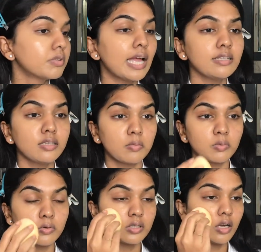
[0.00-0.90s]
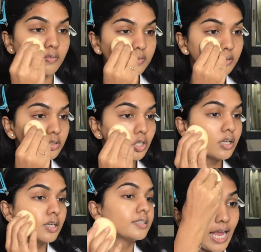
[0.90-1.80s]
that's some good coverage.
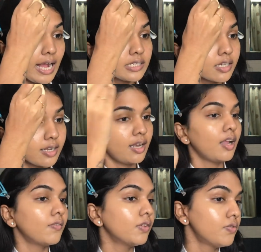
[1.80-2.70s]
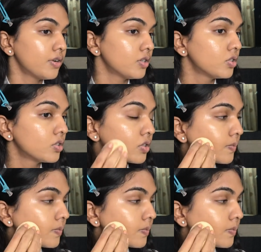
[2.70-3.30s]
I actually love the finish